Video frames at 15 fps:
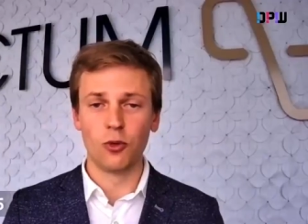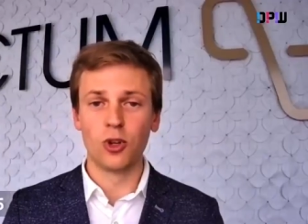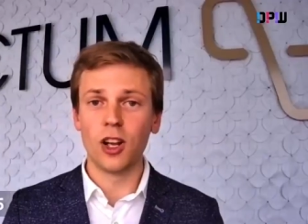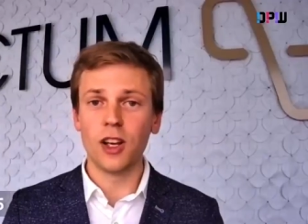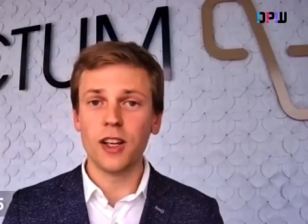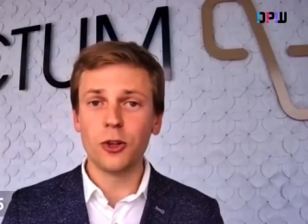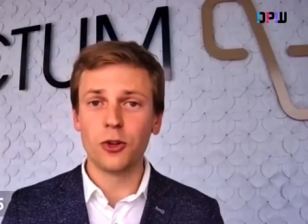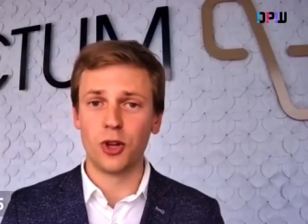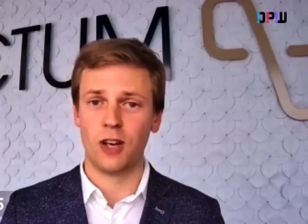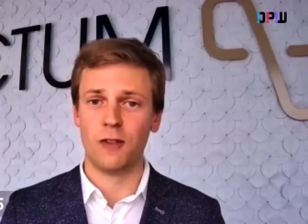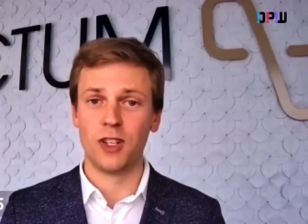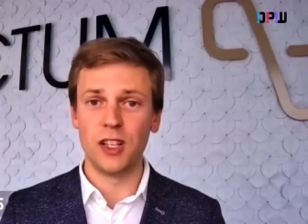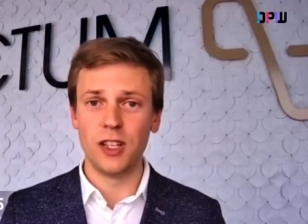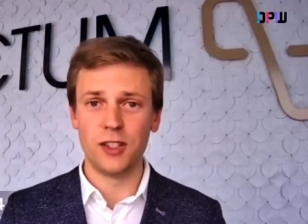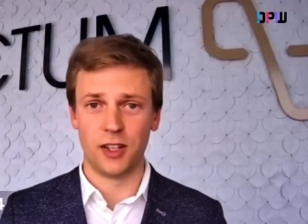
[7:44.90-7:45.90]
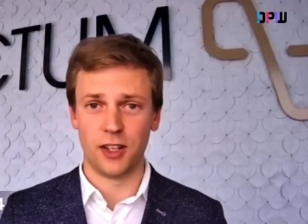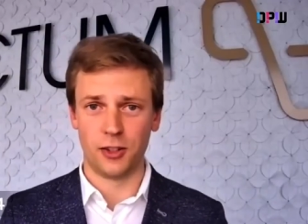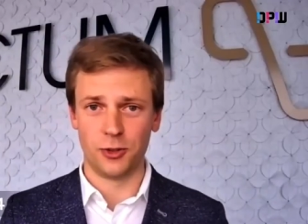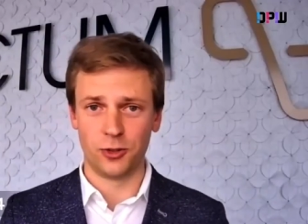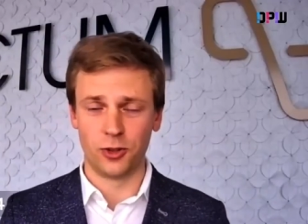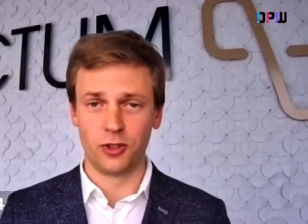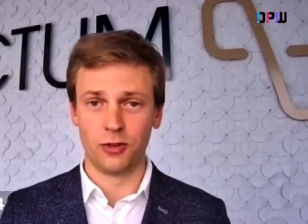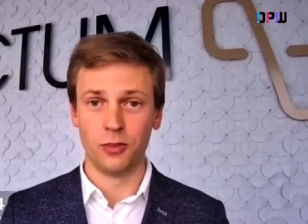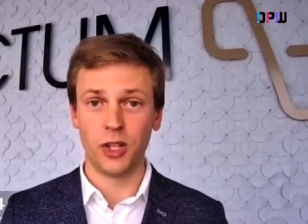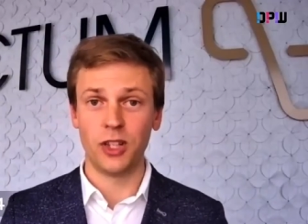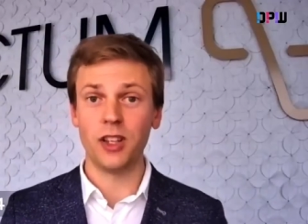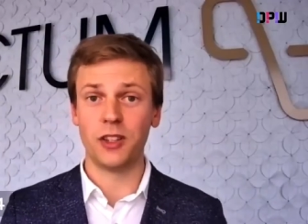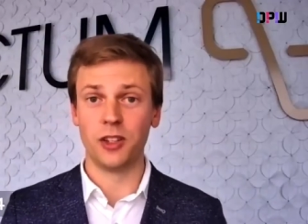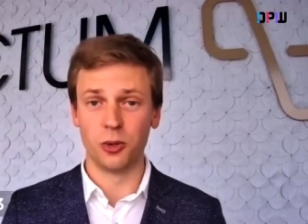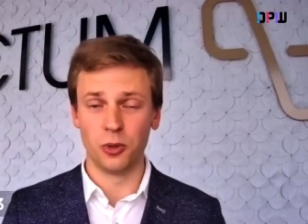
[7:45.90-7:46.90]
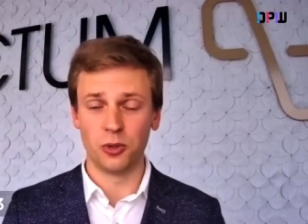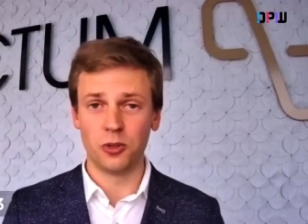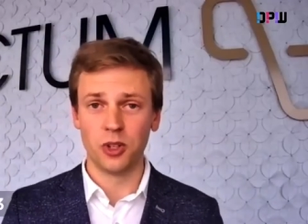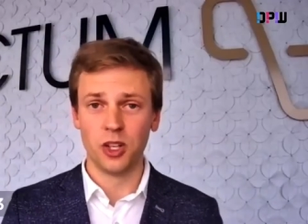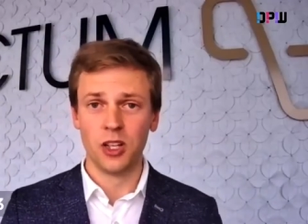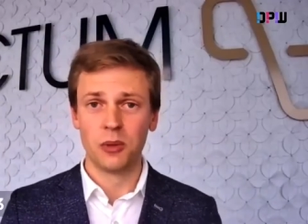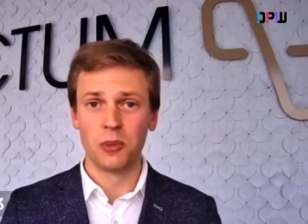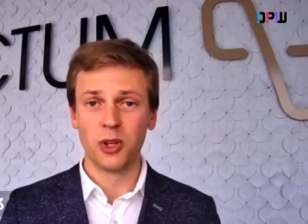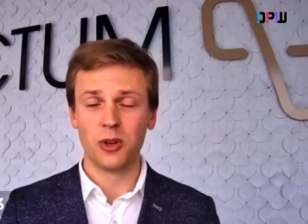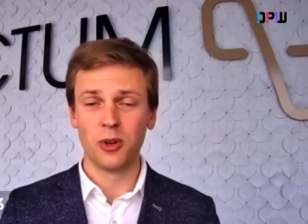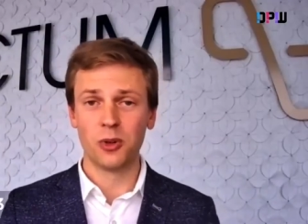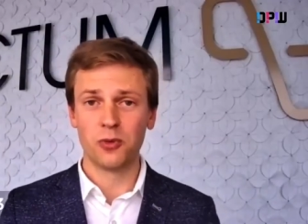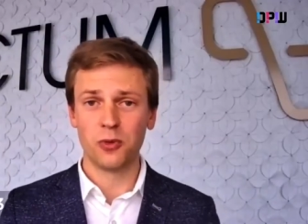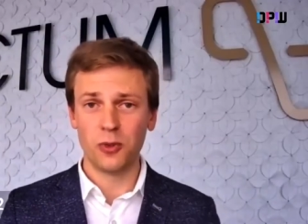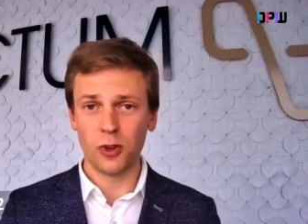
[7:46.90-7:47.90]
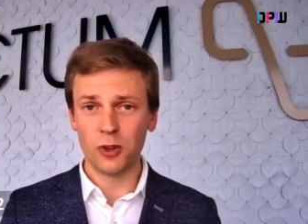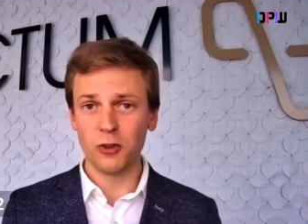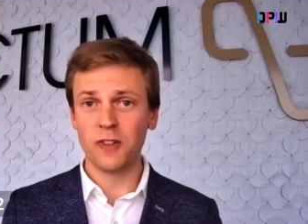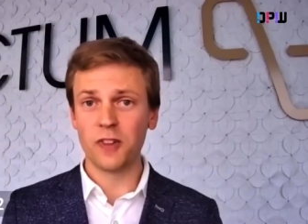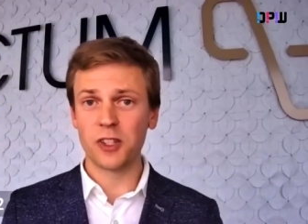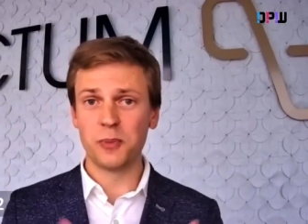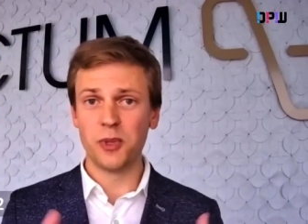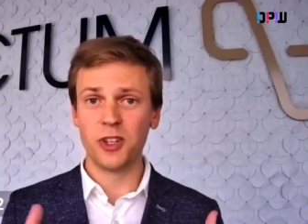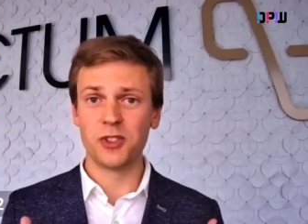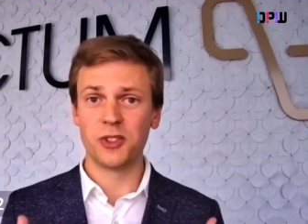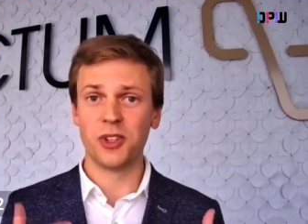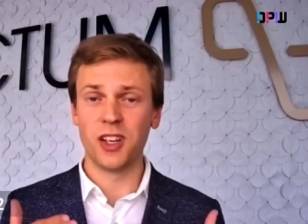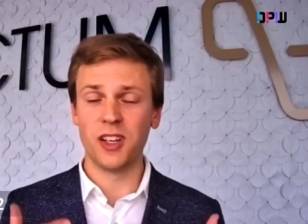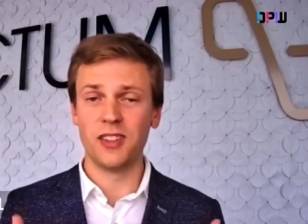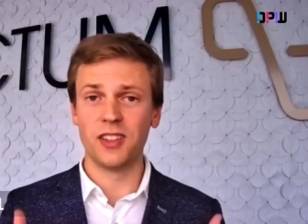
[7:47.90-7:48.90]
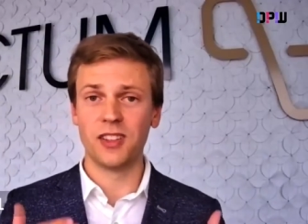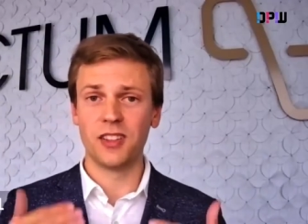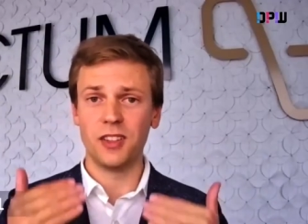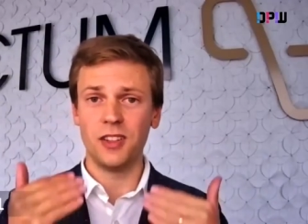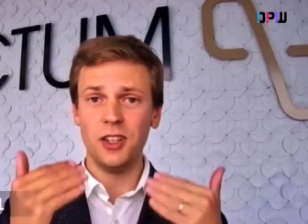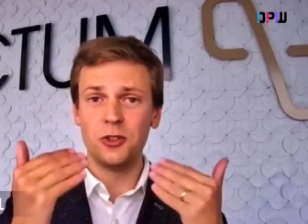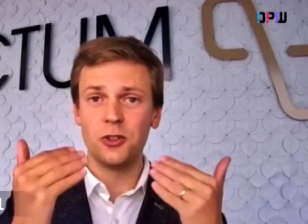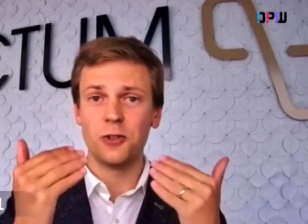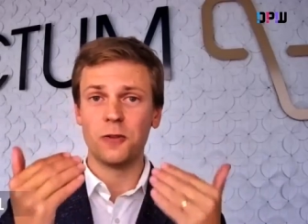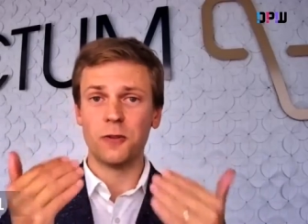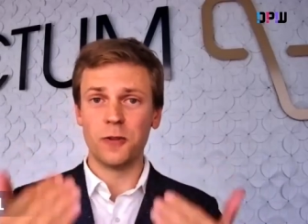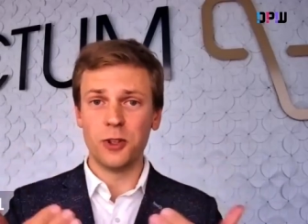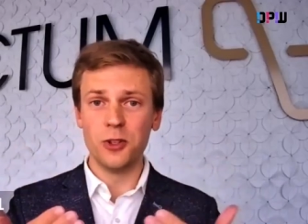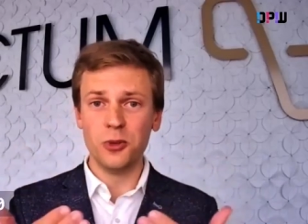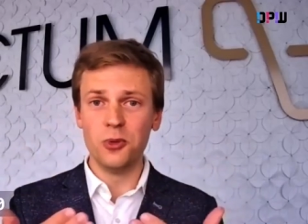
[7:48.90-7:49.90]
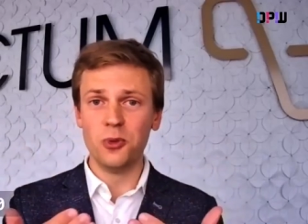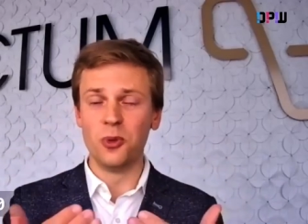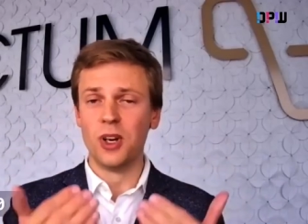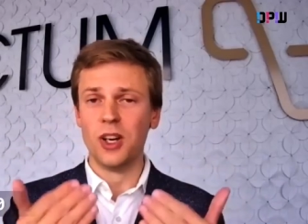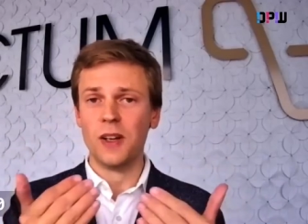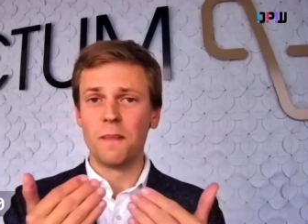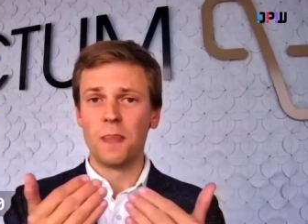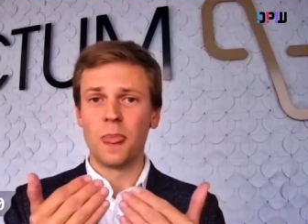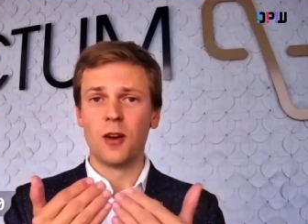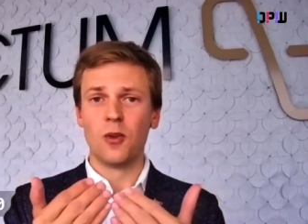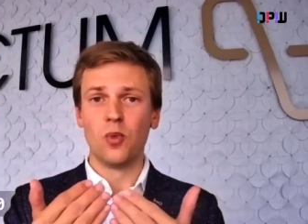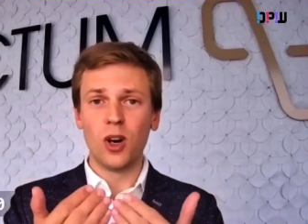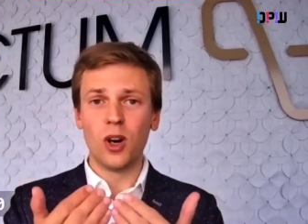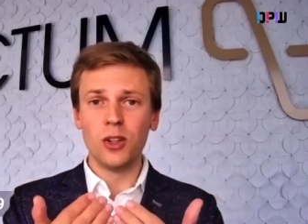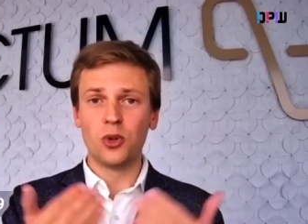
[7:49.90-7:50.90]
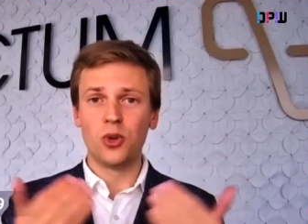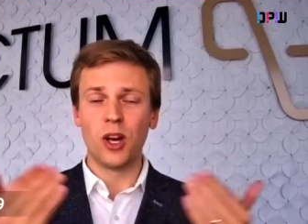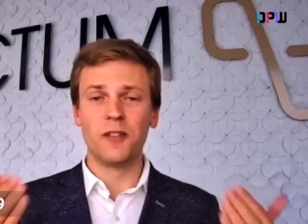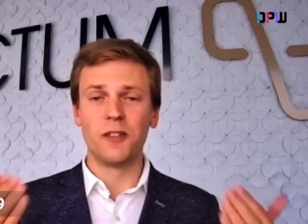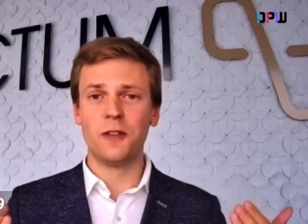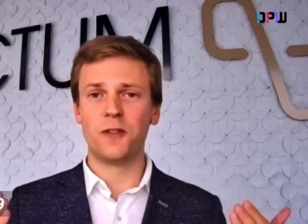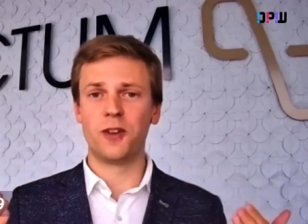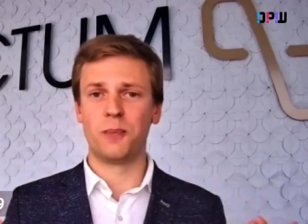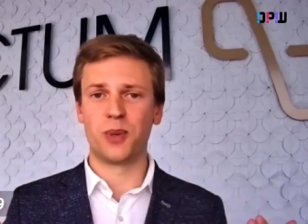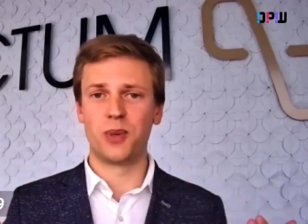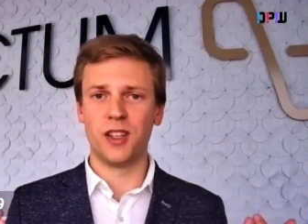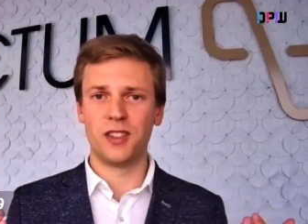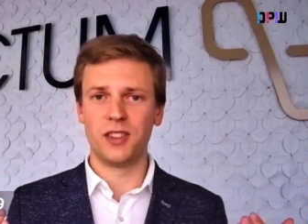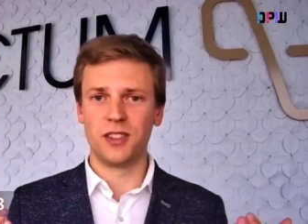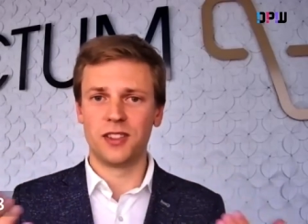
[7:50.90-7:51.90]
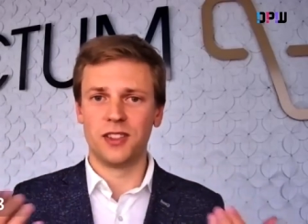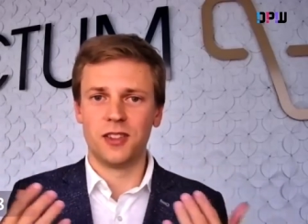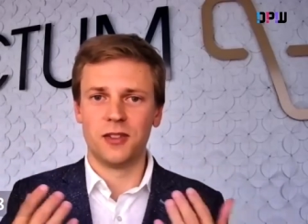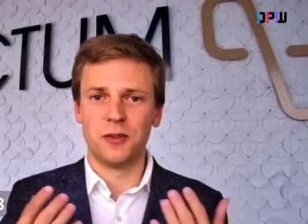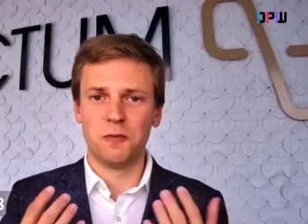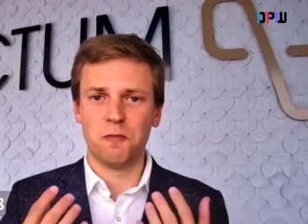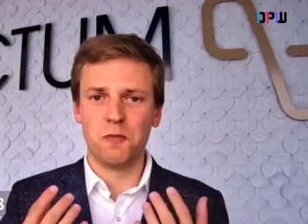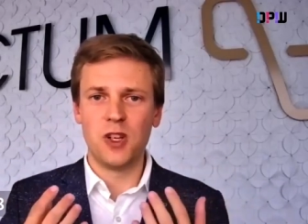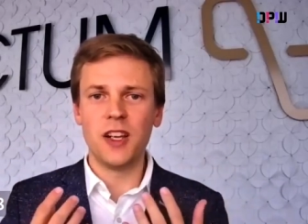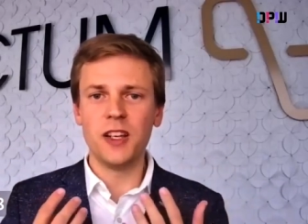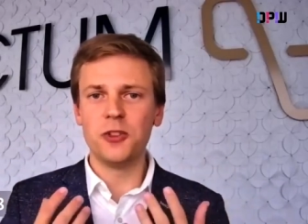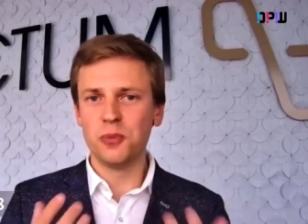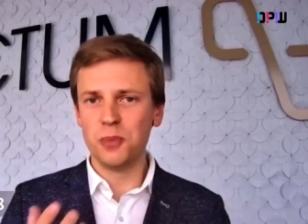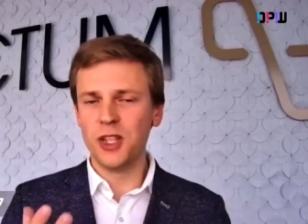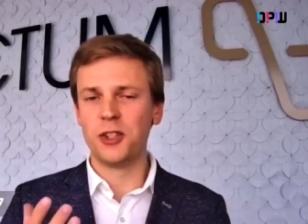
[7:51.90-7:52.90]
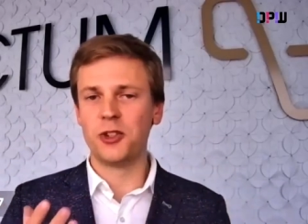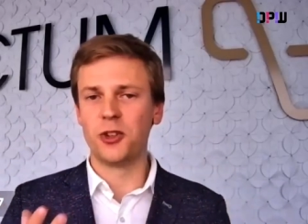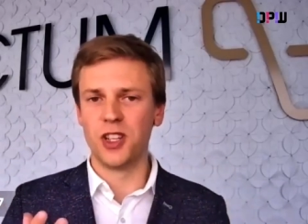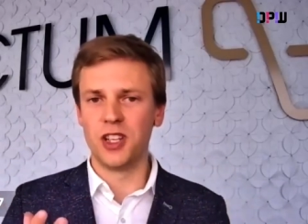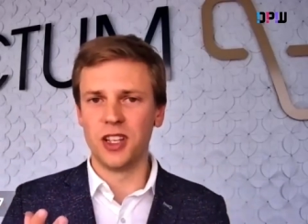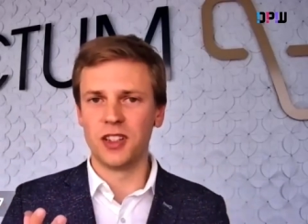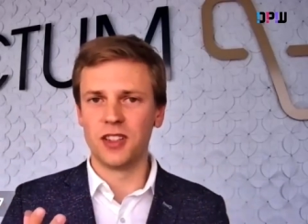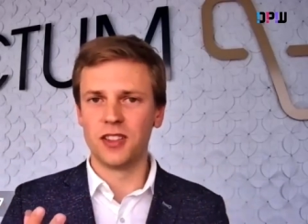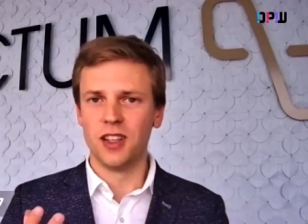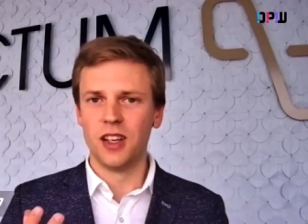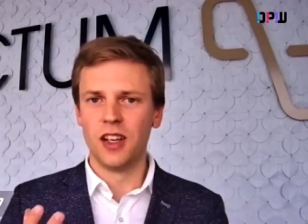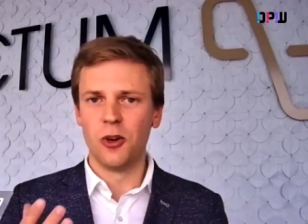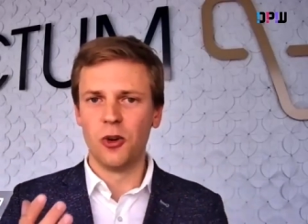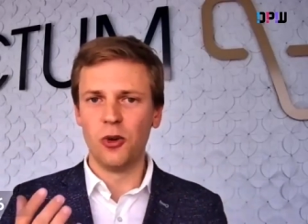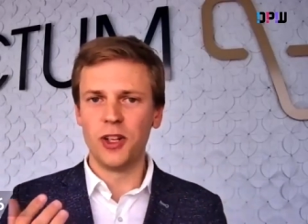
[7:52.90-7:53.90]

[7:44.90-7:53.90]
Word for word: I would like to have an easy answer, but I don't because what we have experienced again that each of you want to have different pricings and we like to meet your needs.